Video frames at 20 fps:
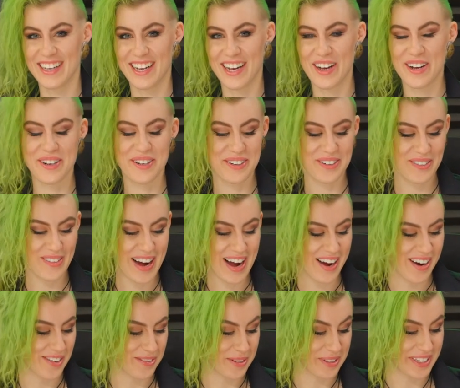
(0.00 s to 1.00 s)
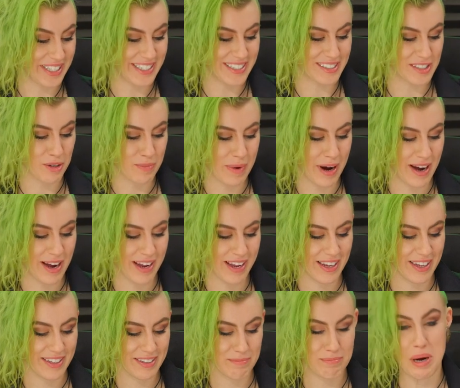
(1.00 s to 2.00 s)
Oh, wow. Well, these are
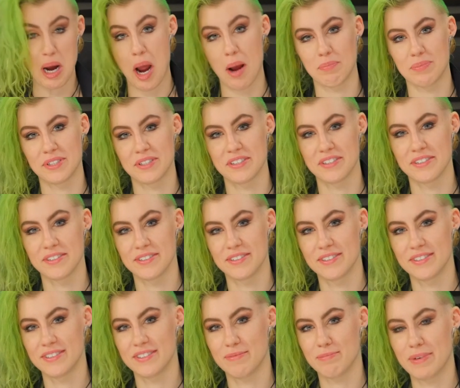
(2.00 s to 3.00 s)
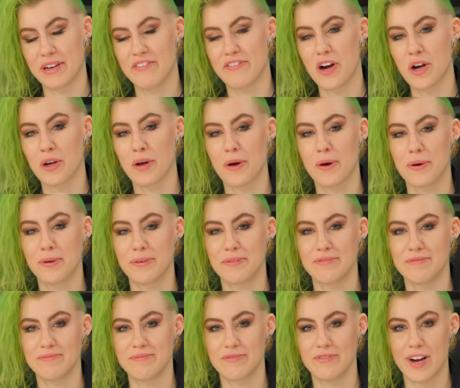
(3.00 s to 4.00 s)
my pops, my Funko
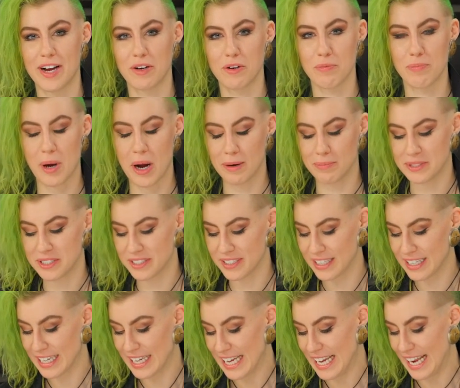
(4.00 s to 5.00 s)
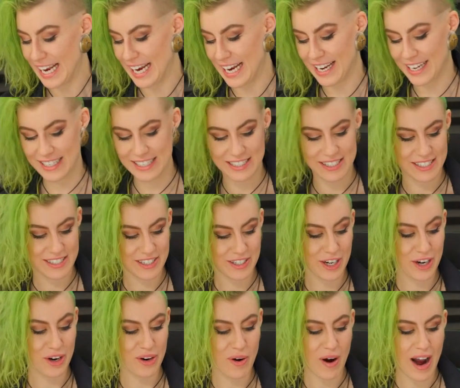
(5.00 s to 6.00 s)
vinyl pops. And, you
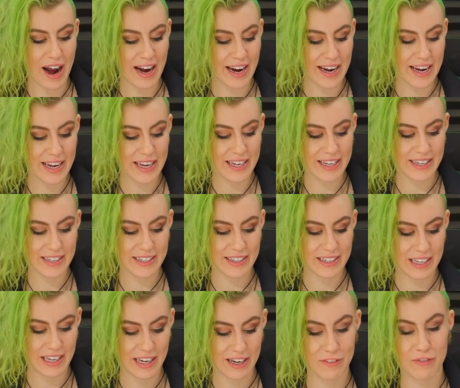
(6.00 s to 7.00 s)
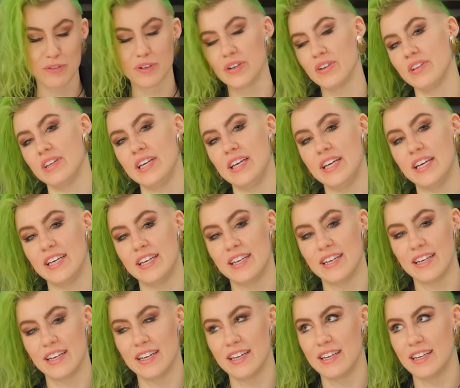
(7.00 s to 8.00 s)
know, I have really
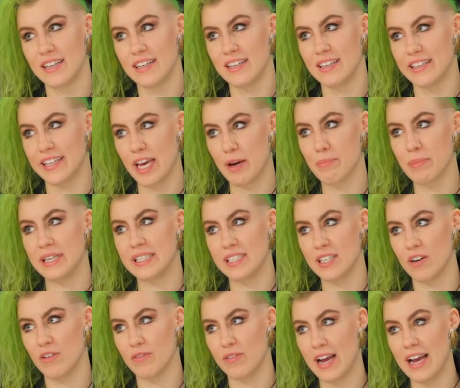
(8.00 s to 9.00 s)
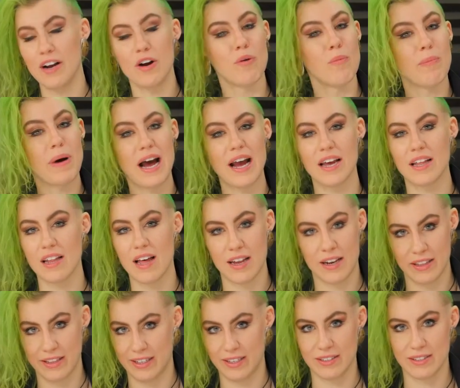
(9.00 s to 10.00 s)
kept myself I don't buy a lot
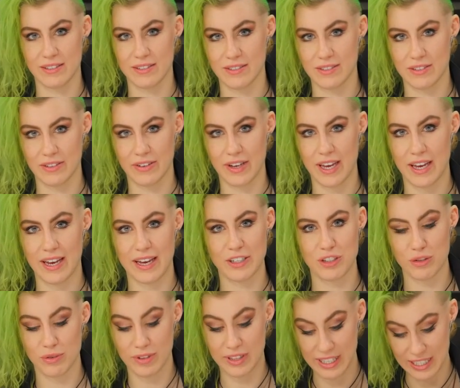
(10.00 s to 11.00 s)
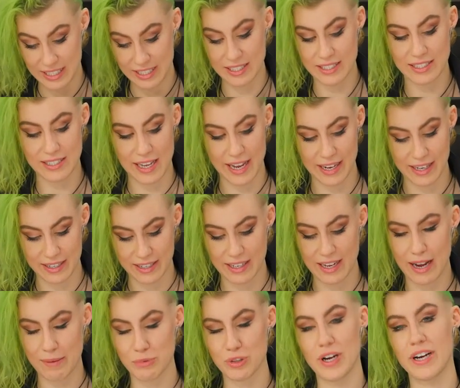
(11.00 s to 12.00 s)
of these. Okay? I this is like
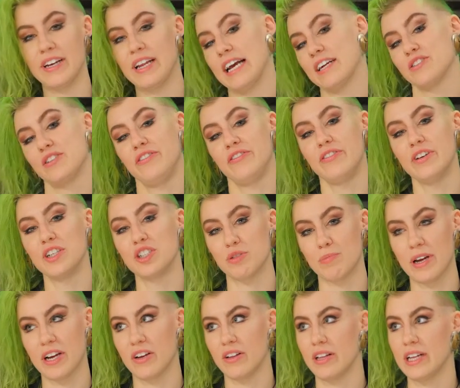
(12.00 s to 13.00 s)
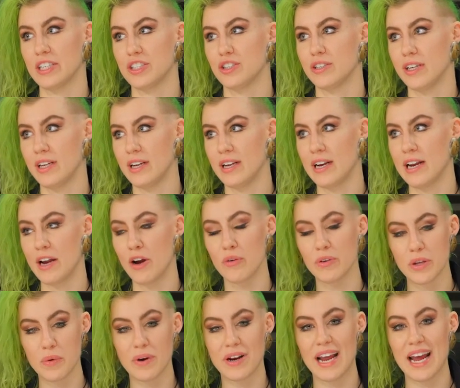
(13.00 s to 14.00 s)
I'm trying to actually finish my collection and I
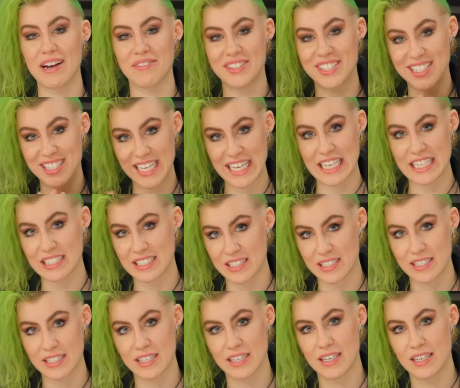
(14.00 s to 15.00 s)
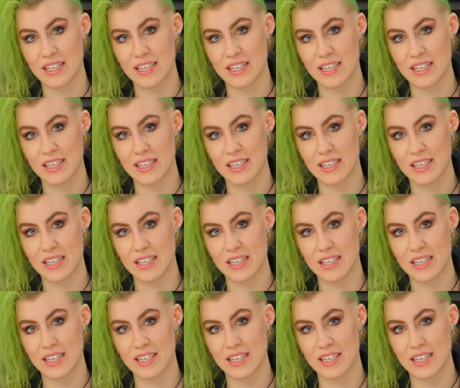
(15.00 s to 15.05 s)
only want to have 6